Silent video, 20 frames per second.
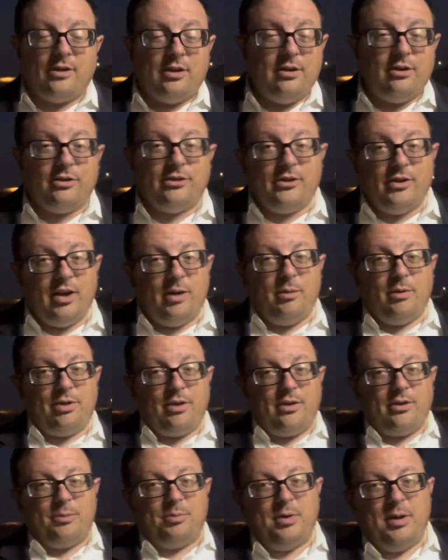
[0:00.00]
And you're sitting with
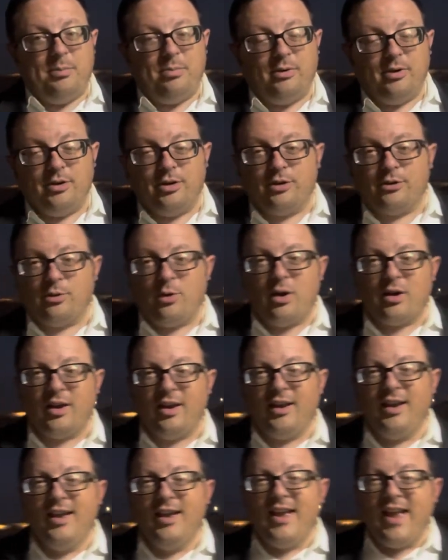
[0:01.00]
other people and you're
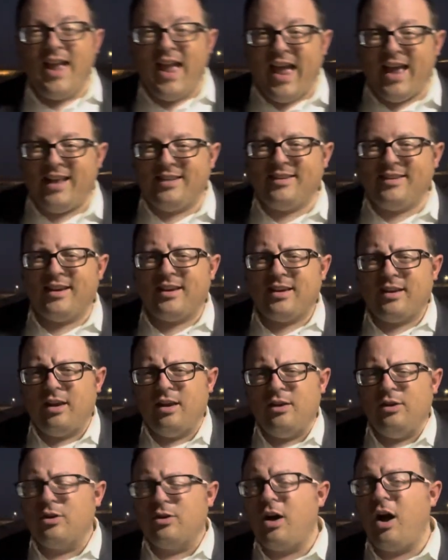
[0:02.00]
talking and
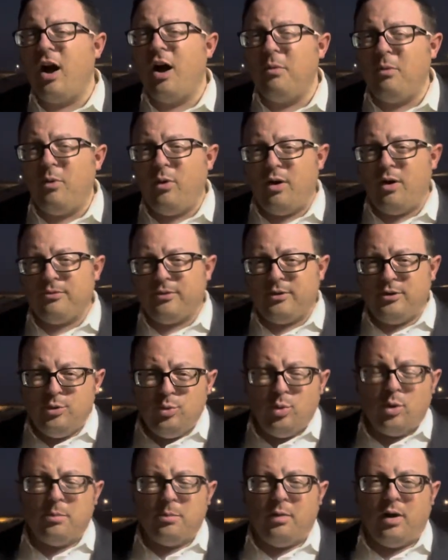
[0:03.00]
it'll come off in
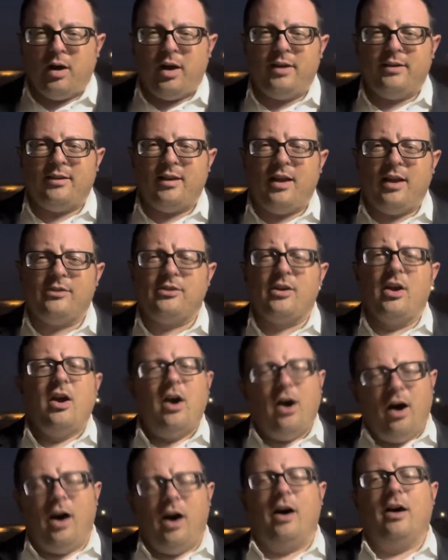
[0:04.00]
your mind as,
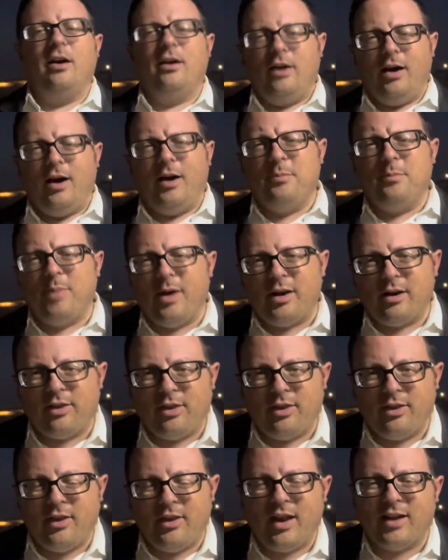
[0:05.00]
oh, I'm better
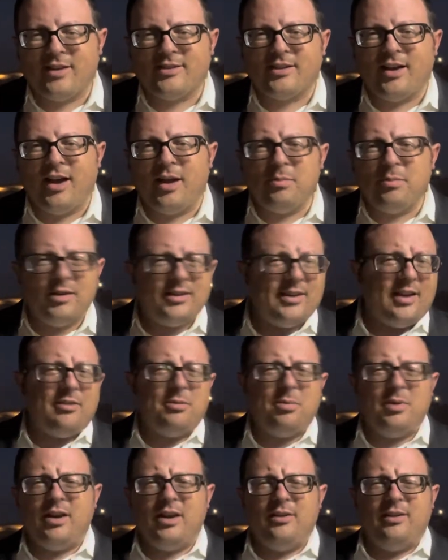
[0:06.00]
than the next guy. But to
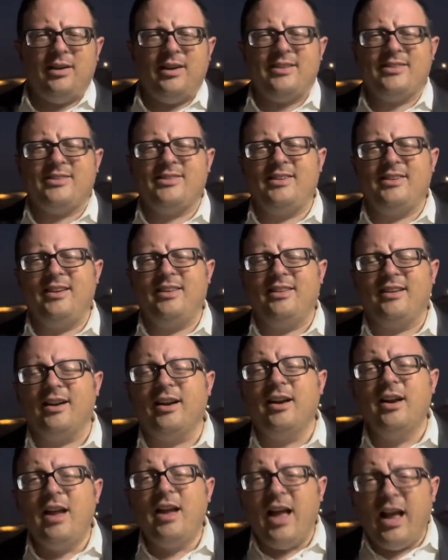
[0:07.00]
everybody around sitting
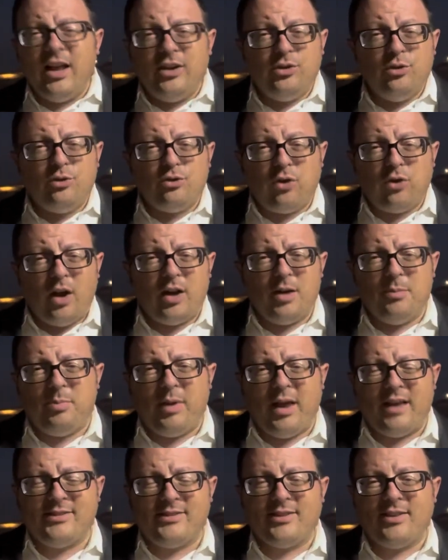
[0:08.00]
there, as you try to
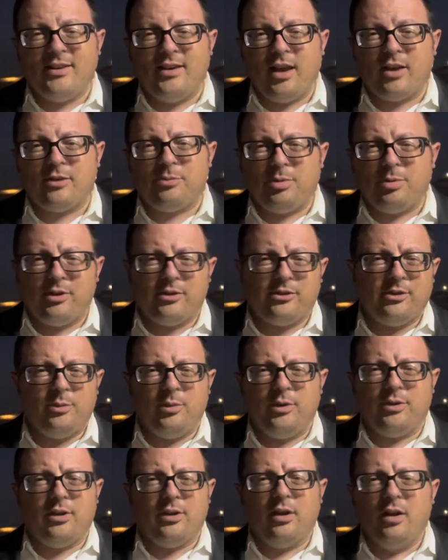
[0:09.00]
best the next person
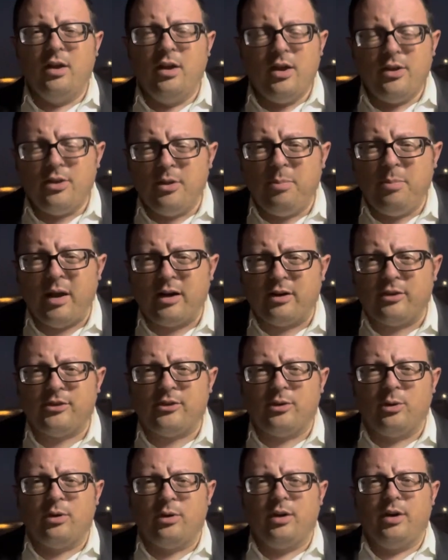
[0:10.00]
with the better
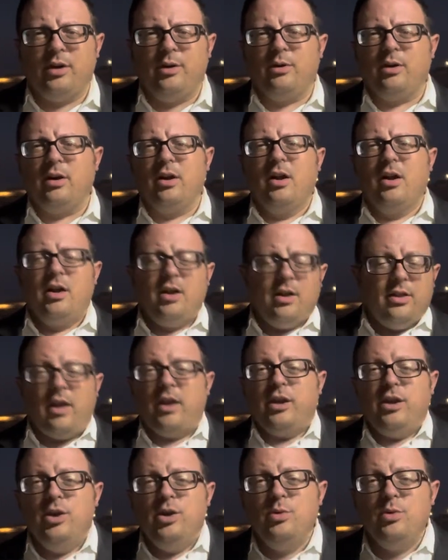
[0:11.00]
story or
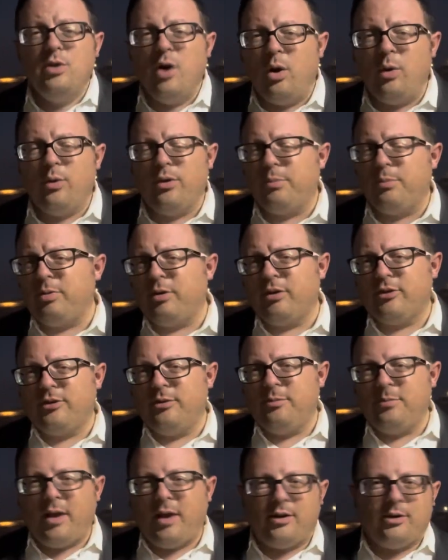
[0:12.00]
that you know the
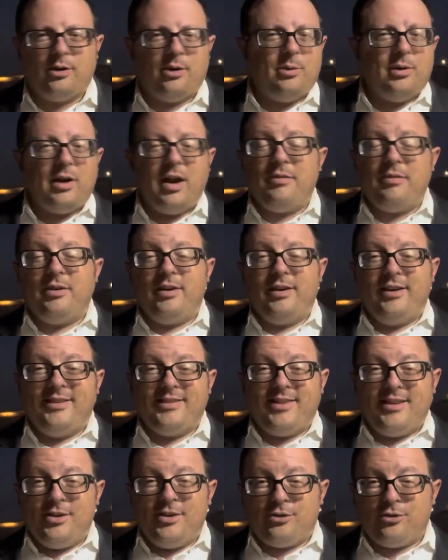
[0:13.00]
person better or whatever it
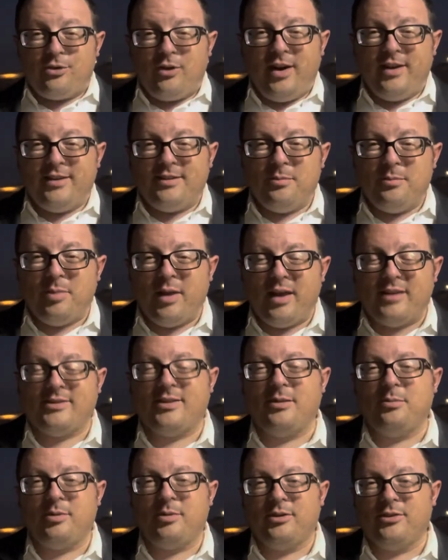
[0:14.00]
is that you're trying to
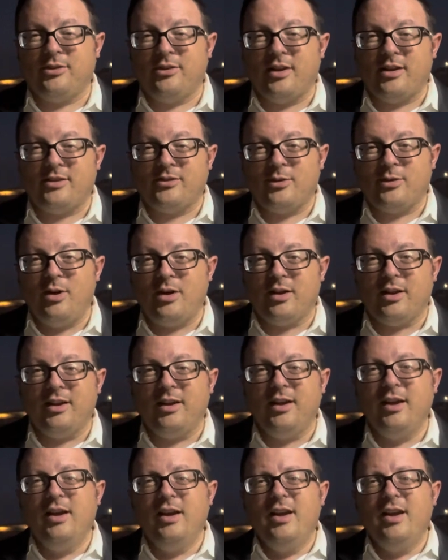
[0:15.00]
best the person that's
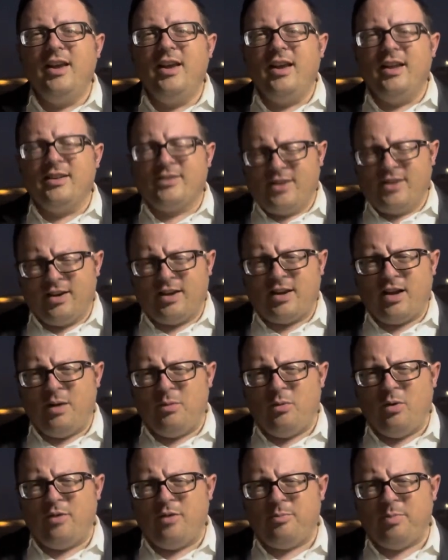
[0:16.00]
talking, it's going to
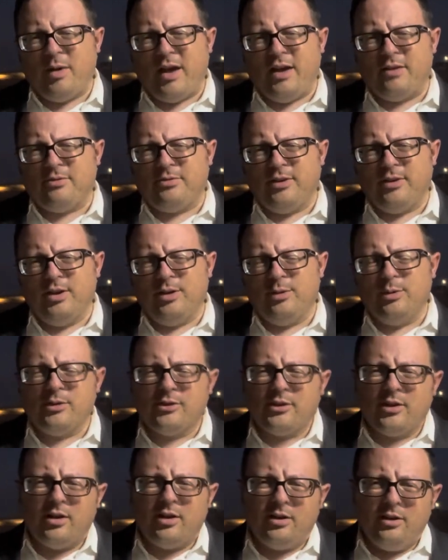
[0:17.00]
come off bad for you.
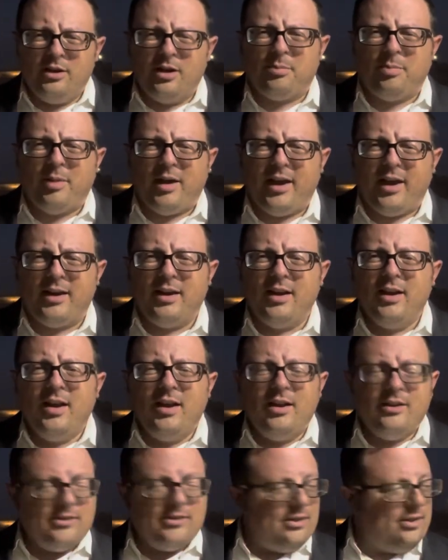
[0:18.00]
It's going to look bad.
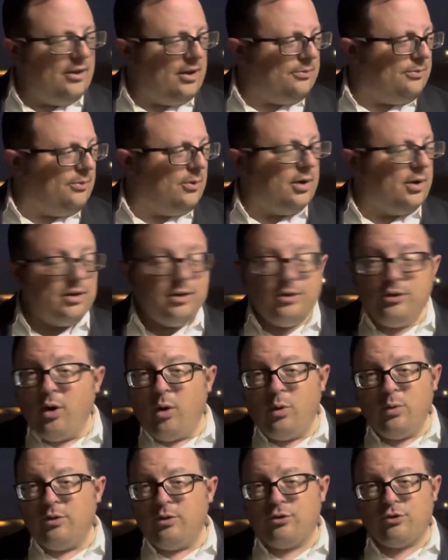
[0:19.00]
So therefore,
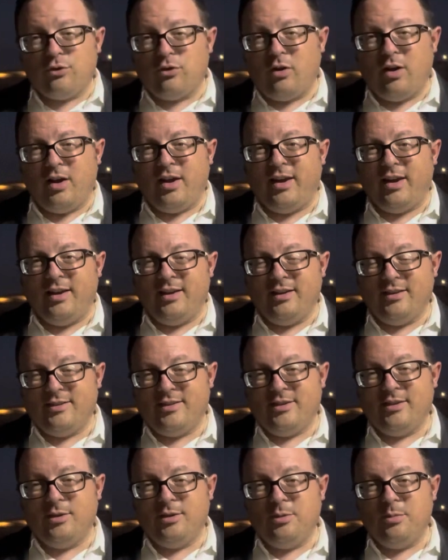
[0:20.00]
don't try
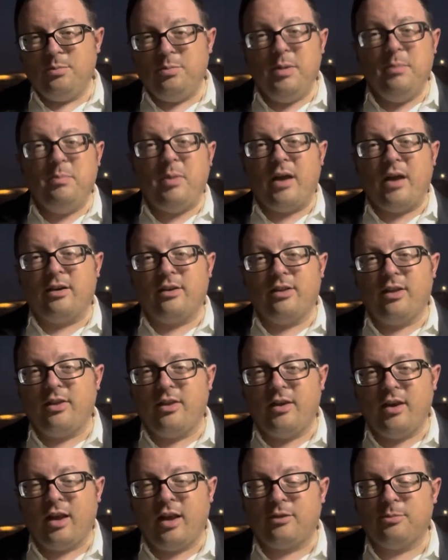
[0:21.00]
to be better than
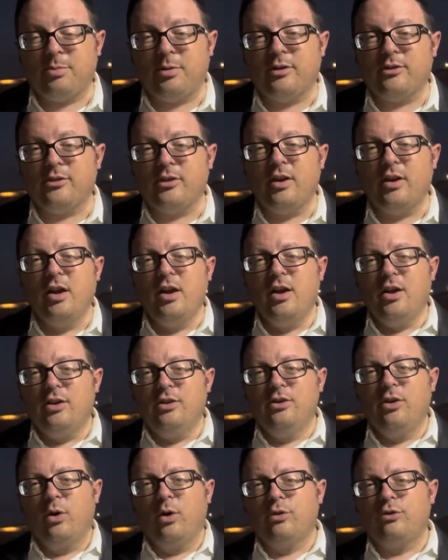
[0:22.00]
the next person.
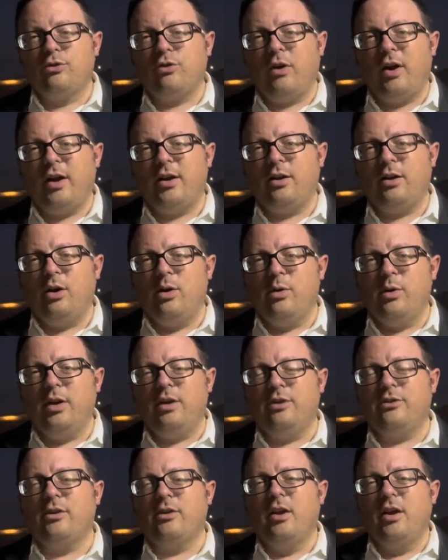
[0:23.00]
Don't try to
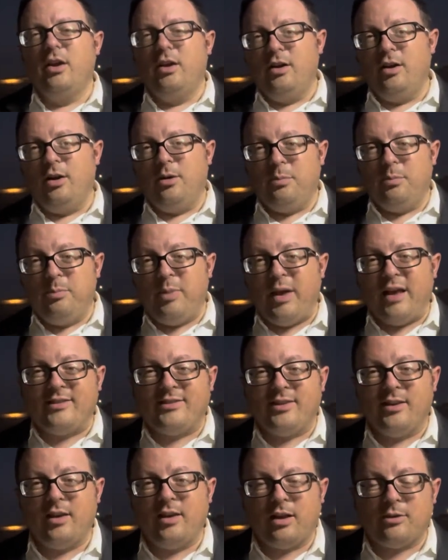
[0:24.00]
always, you know,
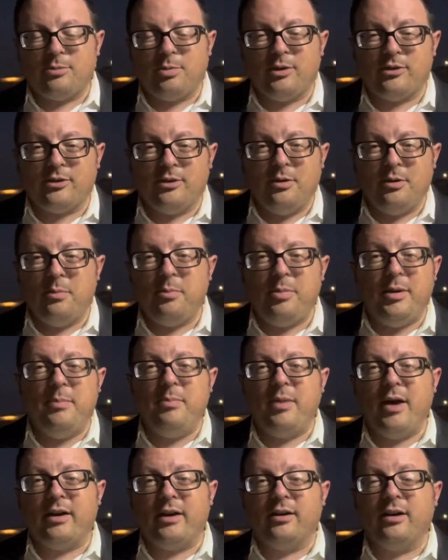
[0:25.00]
best the next person and be
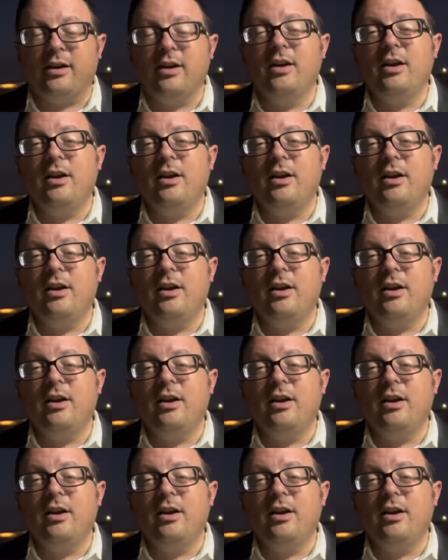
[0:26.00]
better.